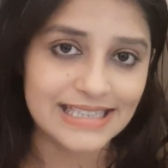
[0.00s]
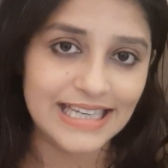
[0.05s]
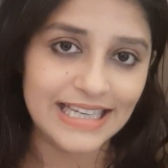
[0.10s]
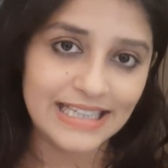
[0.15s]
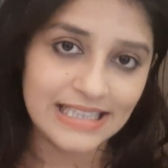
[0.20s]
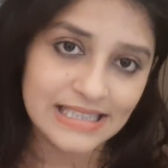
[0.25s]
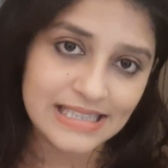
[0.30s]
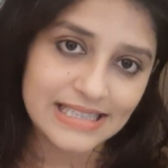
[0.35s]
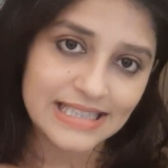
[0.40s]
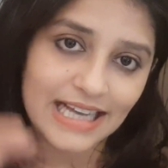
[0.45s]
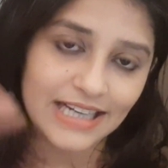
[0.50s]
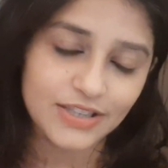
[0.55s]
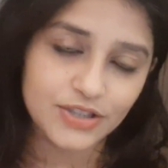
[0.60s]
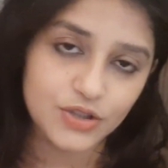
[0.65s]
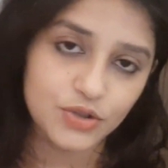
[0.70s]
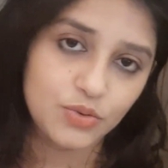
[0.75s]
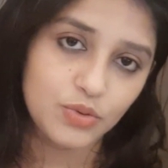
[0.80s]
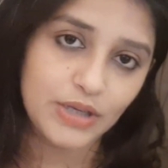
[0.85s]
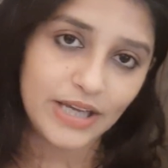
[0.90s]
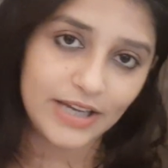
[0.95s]
gains
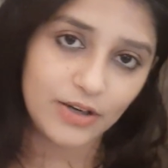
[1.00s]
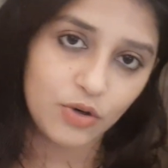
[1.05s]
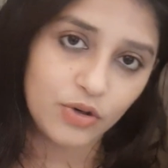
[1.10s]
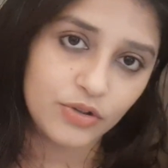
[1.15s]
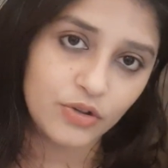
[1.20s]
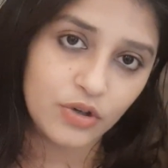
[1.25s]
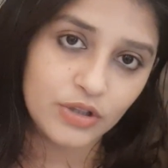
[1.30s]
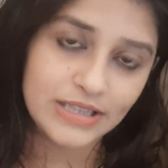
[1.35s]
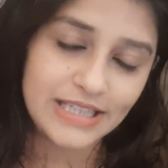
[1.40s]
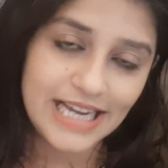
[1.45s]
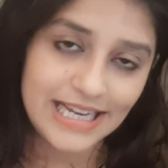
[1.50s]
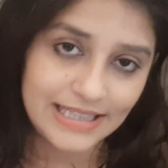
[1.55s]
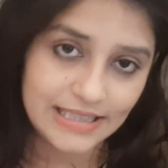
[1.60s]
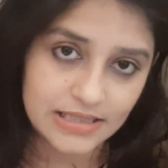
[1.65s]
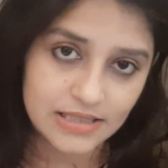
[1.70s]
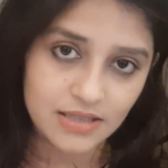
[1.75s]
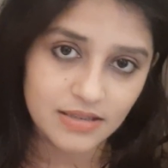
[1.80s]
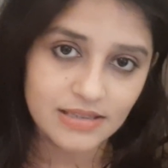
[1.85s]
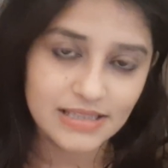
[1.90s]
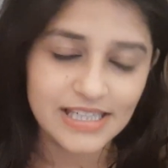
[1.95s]
that you get on your
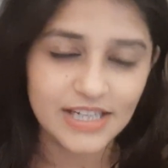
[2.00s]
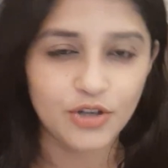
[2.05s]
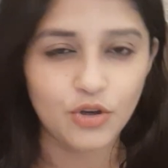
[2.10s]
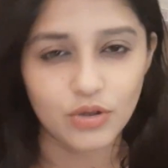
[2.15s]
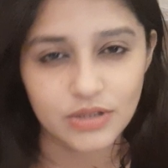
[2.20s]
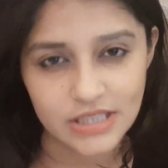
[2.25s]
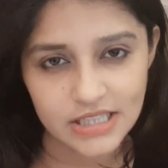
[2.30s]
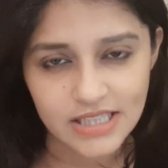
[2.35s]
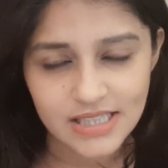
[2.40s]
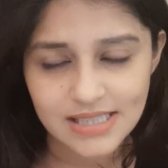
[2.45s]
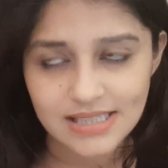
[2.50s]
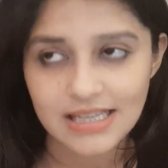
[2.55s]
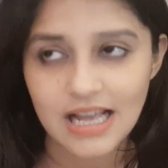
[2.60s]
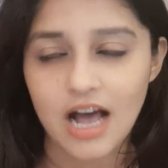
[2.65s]
debt securities.